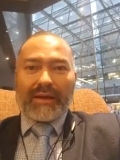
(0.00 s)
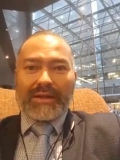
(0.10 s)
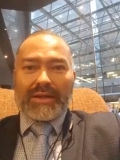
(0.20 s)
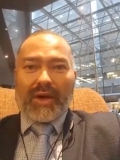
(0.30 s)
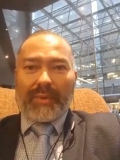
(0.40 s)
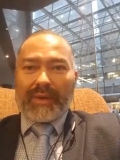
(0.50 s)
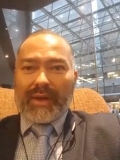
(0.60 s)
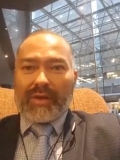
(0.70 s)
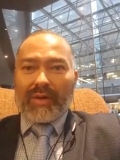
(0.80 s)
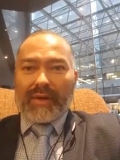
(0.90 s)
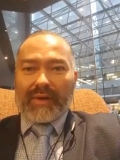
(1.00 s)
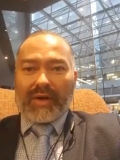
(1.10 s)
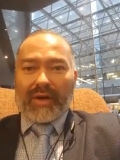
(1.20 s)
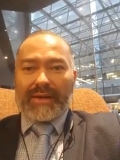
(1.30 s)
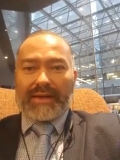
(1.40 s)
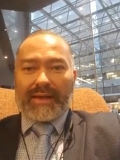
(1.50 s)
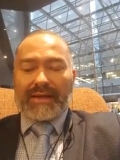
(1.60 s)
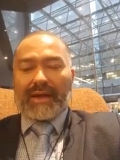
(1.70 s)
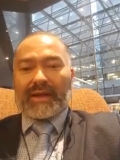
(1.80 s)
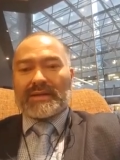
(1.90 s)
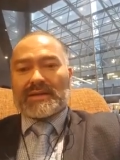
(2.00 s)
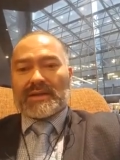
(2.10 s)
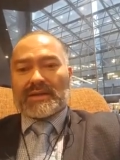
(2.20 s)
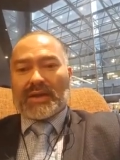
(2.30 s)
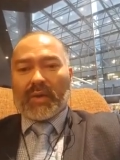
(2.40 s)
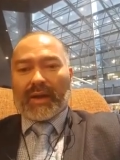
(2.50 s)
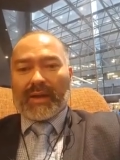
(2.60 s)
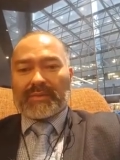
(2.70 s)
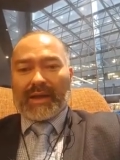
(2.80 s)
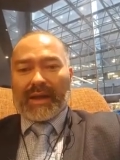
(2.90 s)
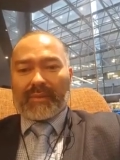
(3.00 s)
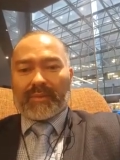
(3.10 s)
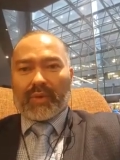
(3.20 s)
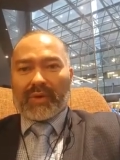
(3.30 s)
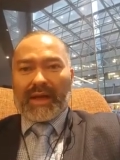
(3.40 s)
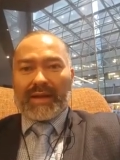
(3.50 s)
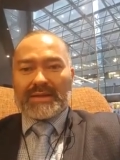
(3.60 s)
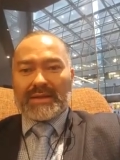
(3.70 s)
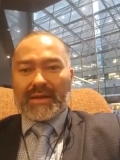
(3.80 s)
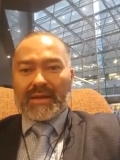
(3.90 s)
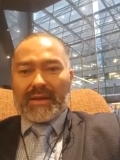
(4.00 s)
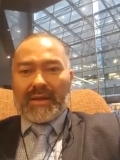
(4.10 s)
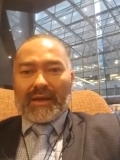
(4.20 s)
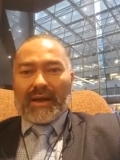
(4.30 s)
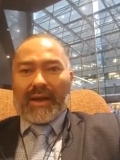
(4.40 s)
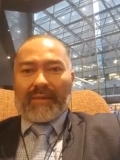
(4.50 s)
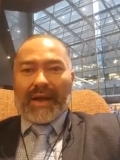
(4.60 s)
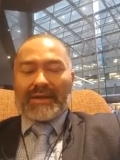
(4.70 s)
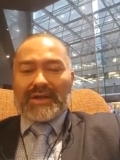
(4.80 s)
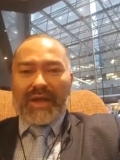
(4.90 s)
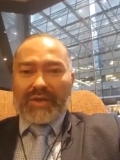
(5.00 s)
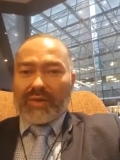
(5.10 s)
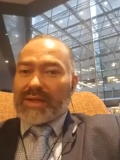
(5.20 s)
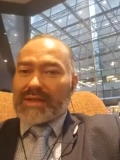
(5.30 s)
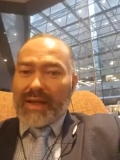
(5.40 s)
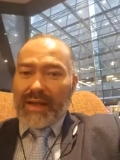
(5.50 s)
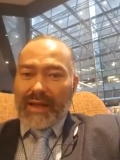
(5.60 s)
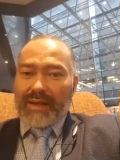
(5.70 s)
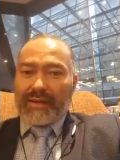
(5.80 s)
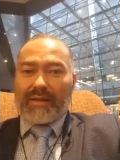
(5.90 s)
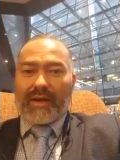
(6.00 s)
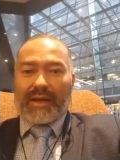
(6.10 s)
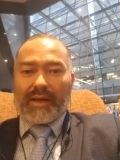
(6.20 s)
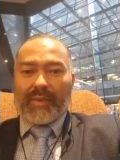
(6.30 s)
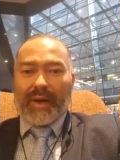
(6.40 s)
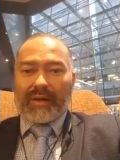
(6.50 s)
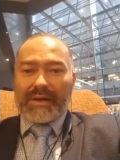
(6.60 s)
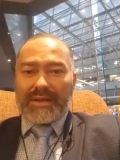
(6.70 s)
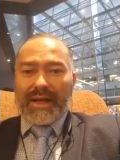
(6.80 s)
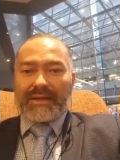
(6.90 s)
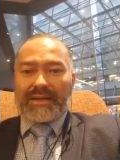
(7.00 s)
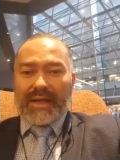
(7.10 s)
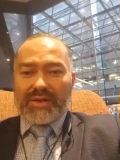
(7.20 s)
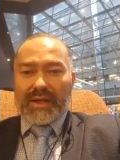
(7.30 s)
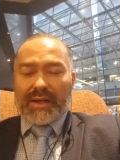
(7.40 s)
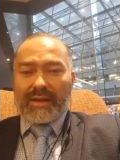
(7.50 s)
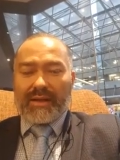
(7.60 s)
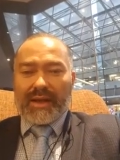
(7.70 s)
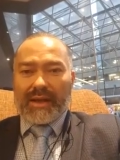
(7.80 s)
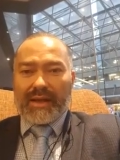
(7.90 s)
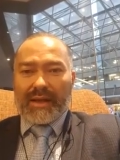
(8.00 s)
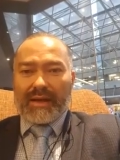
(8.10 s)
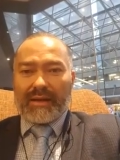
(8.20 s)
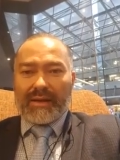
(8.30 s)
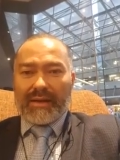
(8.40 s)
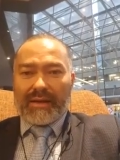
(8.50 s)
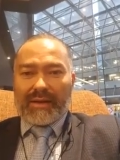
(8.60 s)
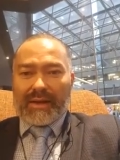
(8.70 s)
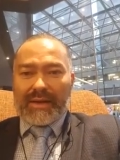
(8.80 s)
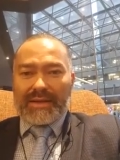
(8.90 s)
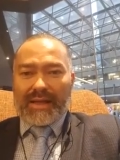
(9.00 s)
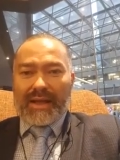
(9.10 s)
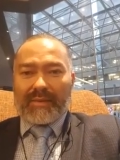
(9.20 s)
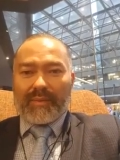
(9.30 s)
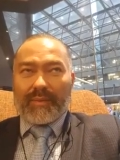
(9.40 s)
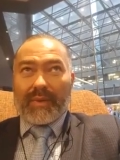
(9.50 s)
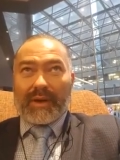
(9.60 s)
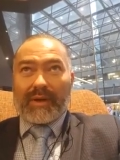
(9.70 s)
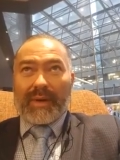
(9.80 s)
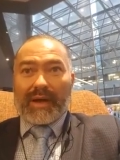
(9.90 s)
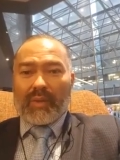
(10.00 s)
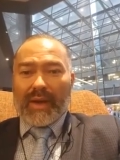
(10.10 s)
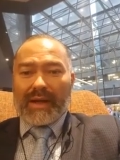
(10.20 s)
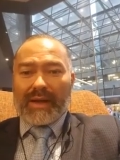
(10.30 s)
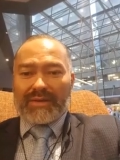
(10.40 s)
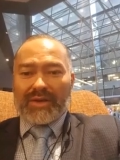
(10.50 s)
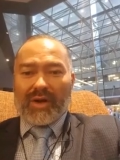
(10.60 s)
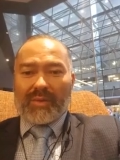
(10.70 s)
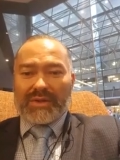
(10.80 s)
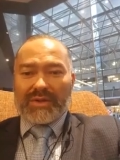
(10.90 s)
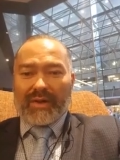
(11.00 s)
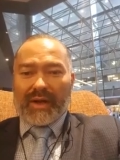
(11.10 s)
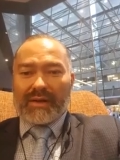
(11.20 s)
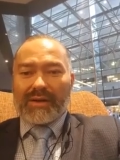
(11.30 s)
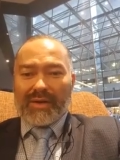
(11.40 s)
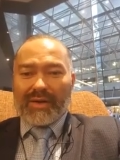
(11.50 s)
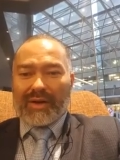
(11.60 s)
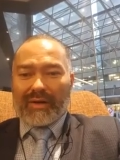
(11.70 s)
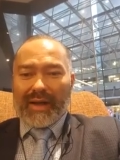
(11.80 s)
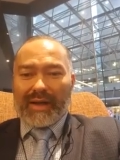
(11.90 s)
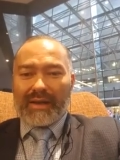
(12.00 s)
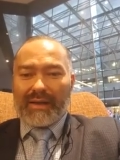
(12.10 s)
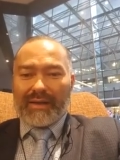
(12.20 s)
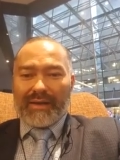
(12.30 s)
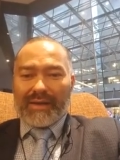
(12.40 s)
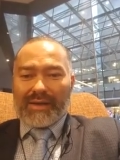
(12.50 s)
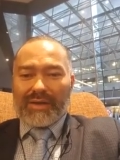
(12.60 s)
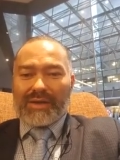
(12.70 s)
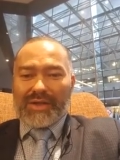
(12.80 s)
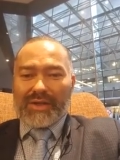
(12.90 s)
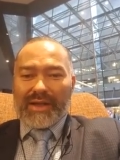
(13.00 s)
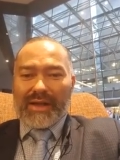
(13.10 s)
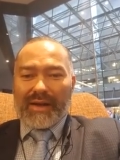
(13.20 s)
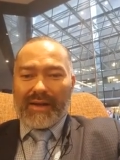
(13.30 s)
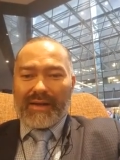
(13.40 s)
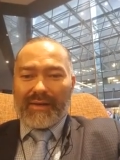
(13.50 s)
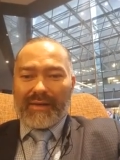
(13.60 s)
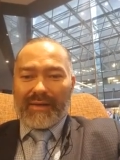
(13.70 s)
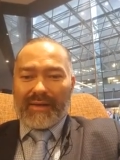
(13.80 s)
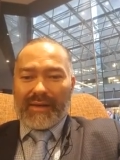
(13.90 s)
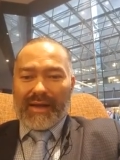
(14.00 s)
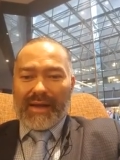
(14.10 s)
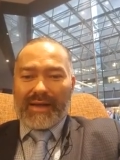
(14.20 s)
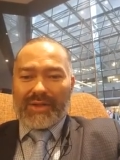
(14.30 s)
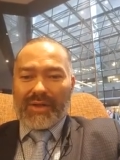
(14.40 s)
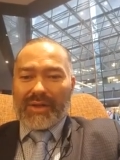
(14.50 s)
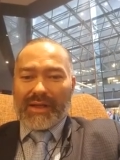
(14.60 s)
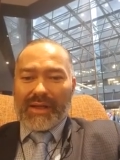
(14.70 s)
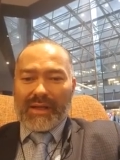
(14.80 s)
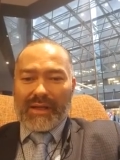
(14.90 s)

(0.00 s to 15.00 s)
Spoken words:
Just hoping that you're all having a great day today. This is just a quick update broadcast. Unscheduled as they are, I can apparently start scheduling these again in about a week and a half's time, which is great. Kia ora Craig. Kia ora Judy. Hey Tokiri.